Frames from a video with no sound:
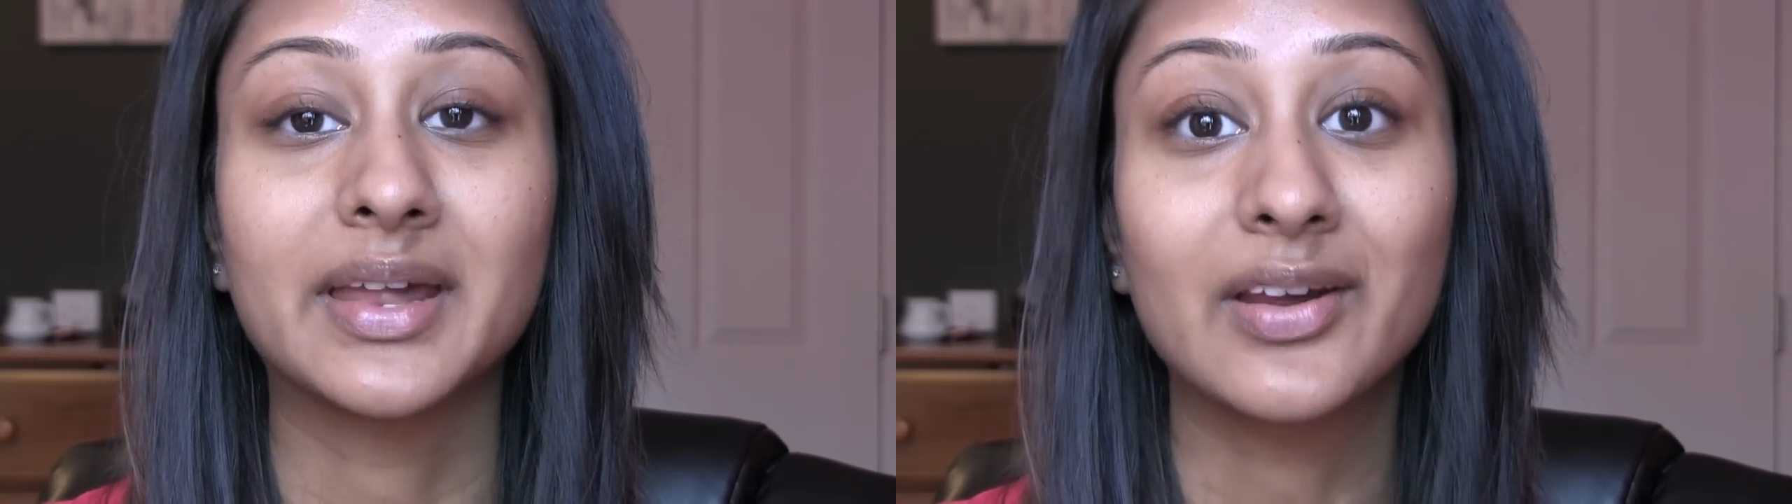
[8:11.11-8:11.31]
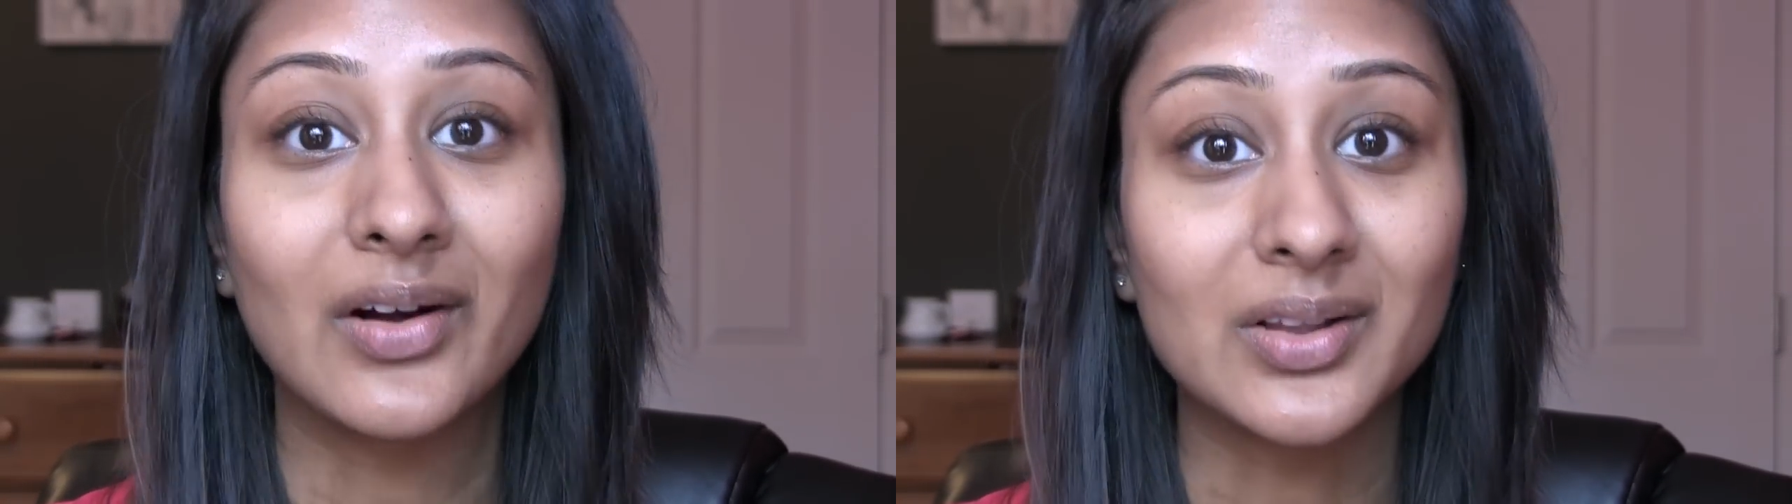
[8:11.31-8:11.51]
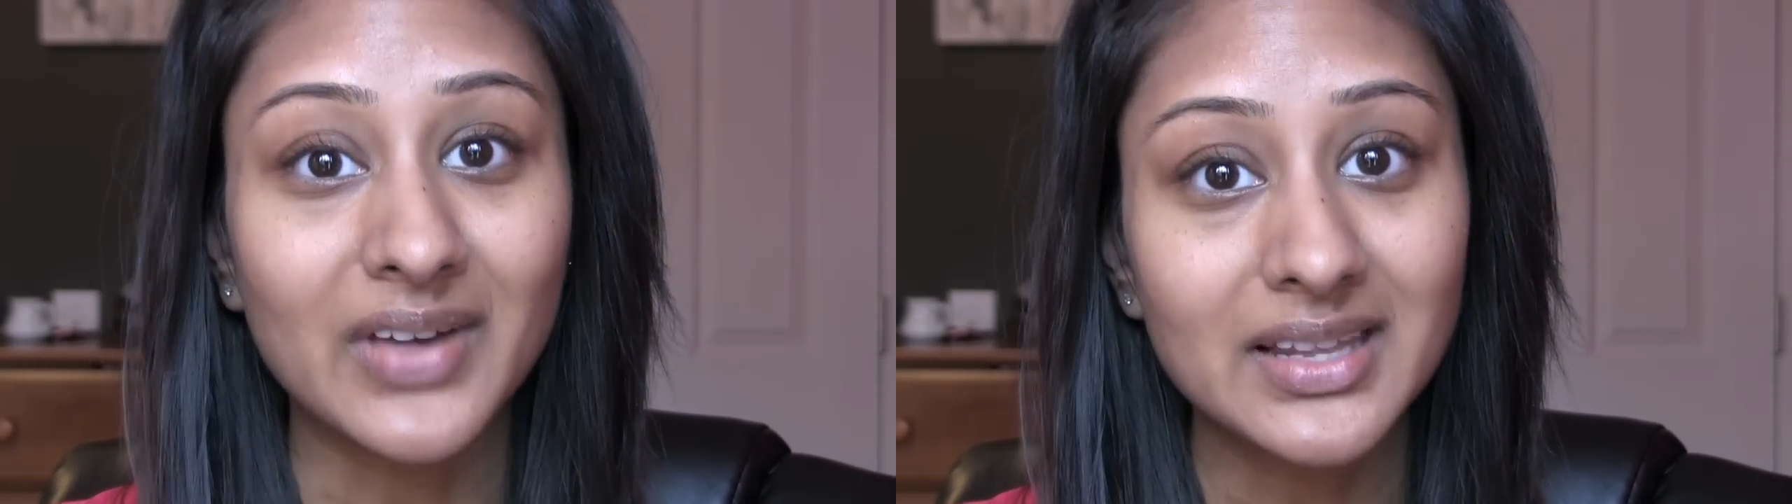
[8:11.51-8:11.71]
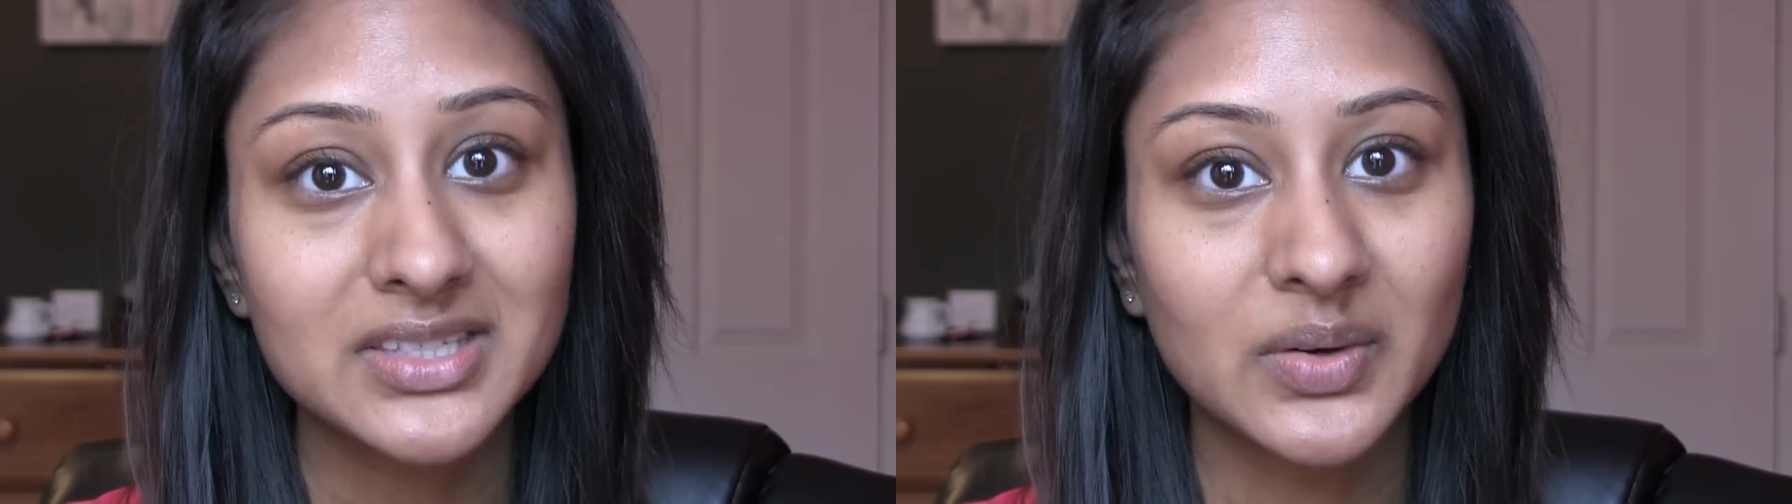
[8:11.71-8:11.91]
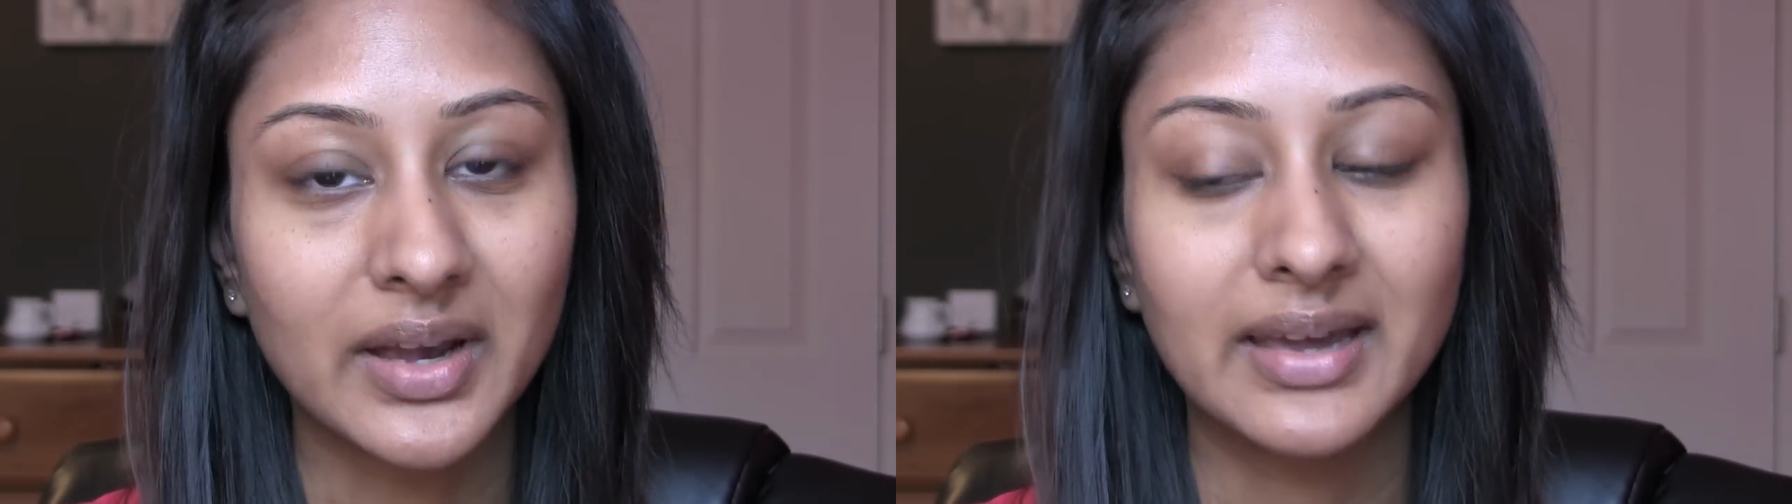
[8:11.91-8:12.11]
letting all of
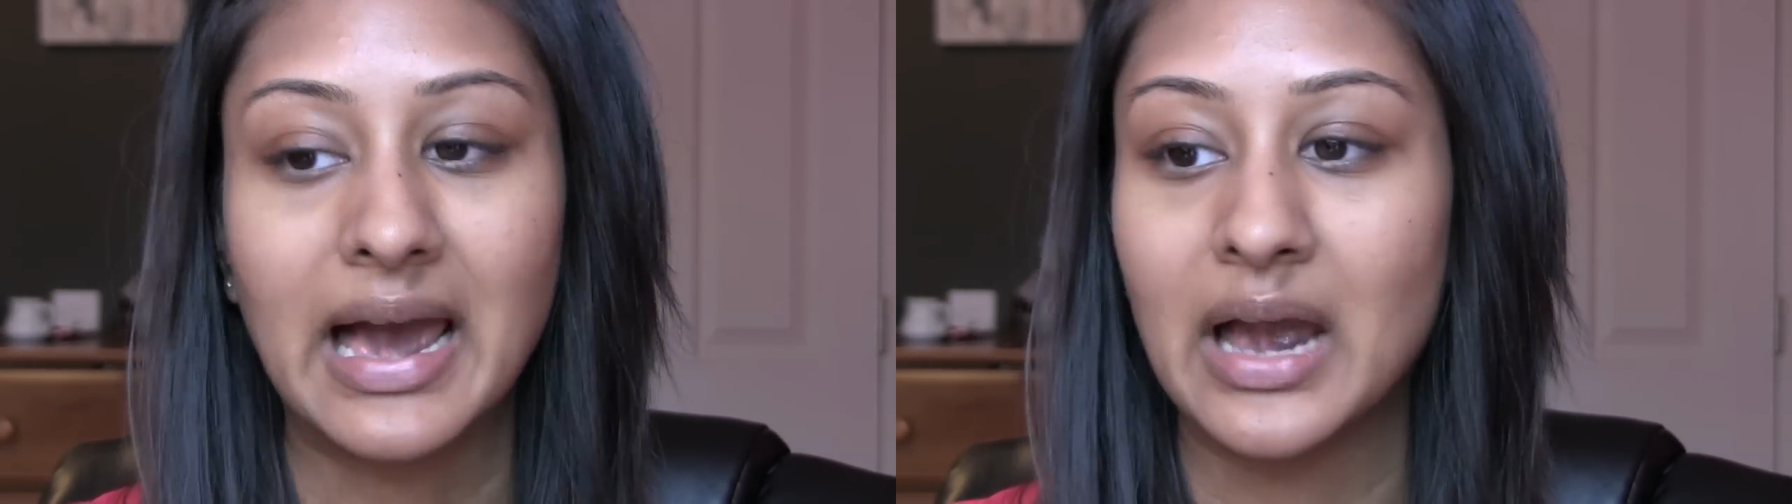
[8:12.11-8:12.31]
that soak in,